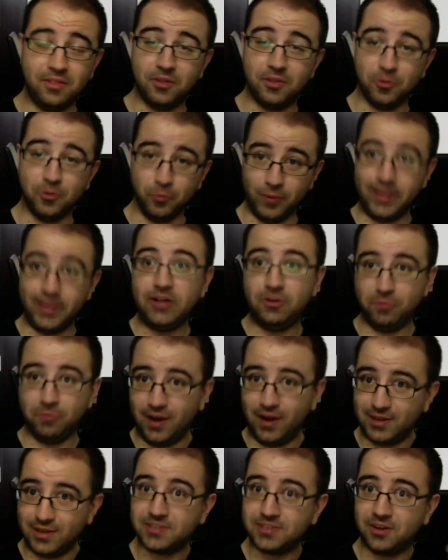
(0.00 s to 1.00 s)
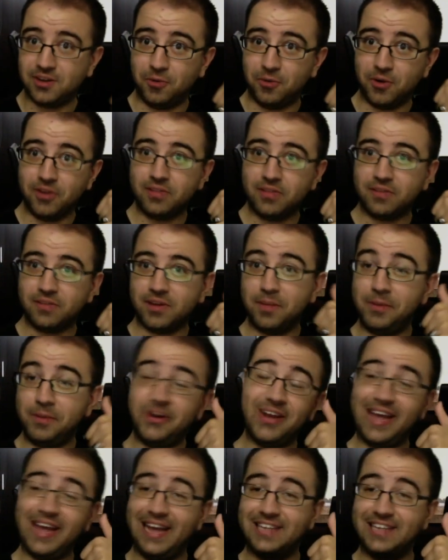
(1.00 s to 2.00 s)
The real Ron Stallworth
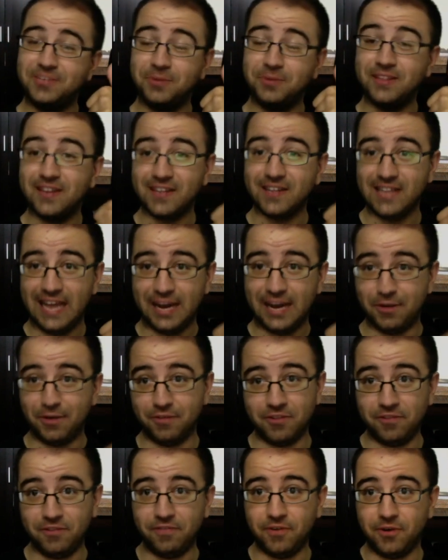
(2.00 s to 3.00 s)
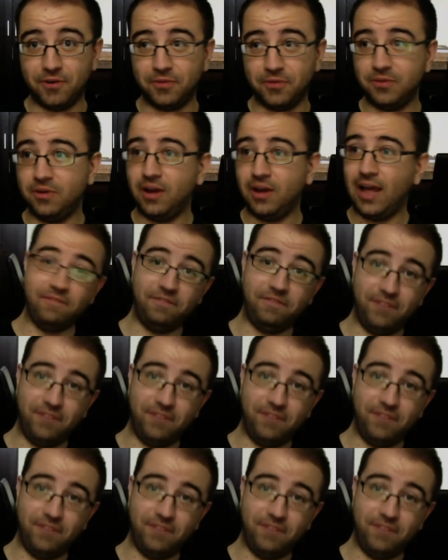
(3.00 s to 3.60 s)
communicates with the Klan over the phone.